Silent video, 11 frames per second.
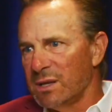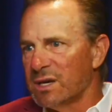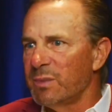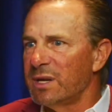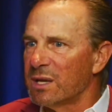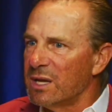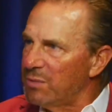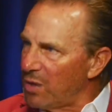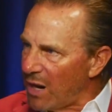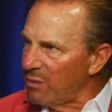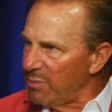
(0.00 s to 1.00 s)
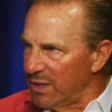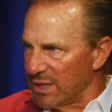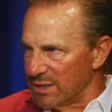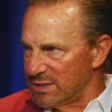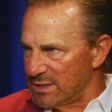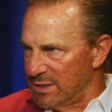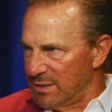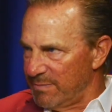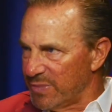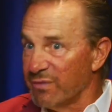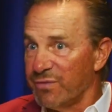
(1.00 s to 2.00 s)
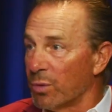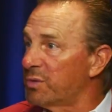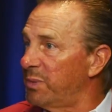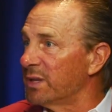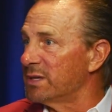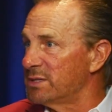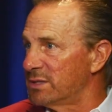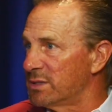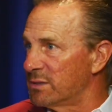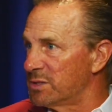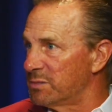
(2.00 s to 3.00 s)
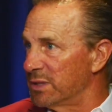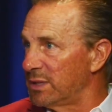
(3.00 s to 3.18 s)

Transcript: everybody to come to our place, the fourth place, so to speak.